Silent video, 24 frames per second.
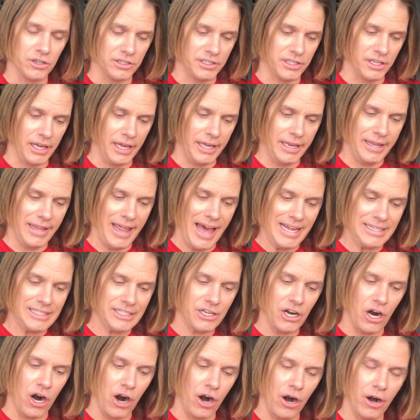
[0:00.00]
And that's
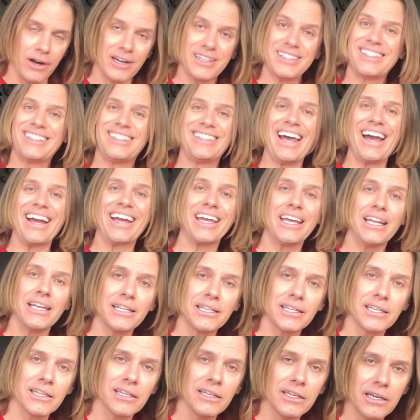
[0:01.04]
our
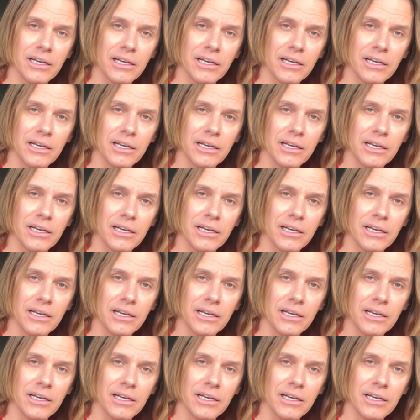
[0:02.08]
second